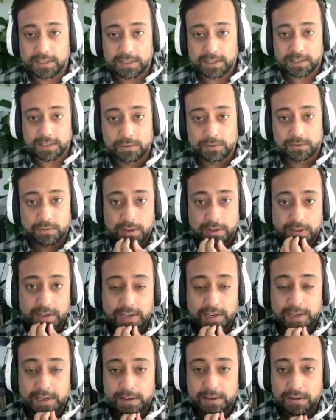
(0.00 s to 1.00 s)
is
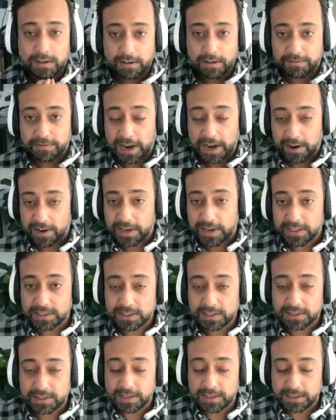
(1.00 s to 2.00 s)
really
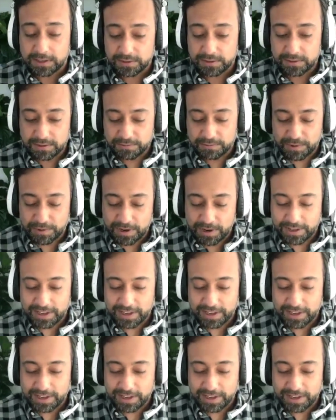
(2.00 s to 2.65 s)
is